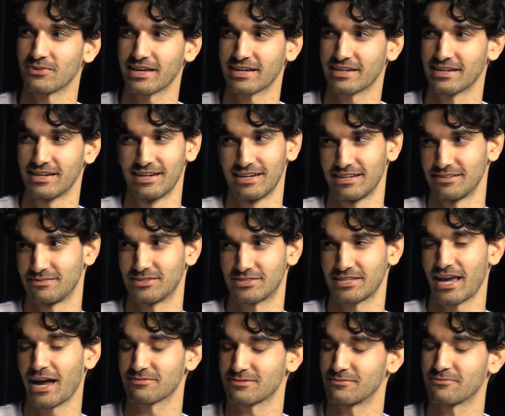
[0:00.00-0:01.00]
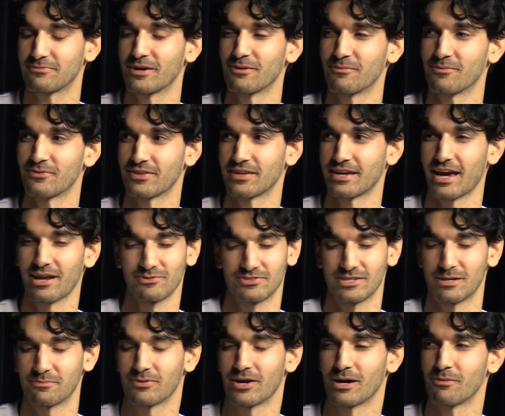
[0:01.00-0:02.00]
Like, just have some fun with it. I don't
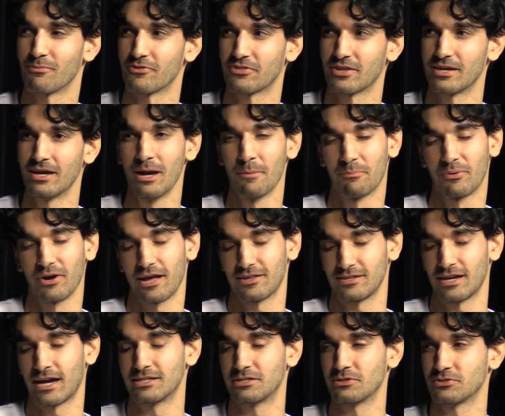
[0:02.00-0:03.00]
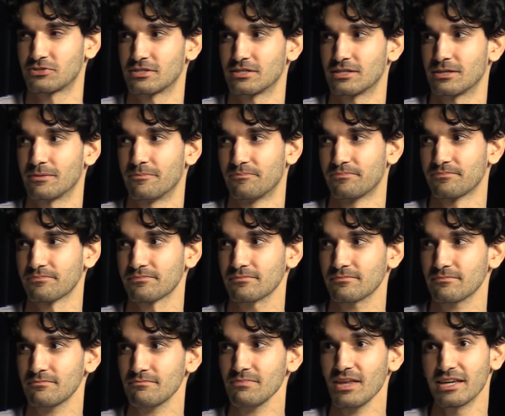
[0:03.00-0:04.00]
see a problem with it, but I, He's I do done see, it before.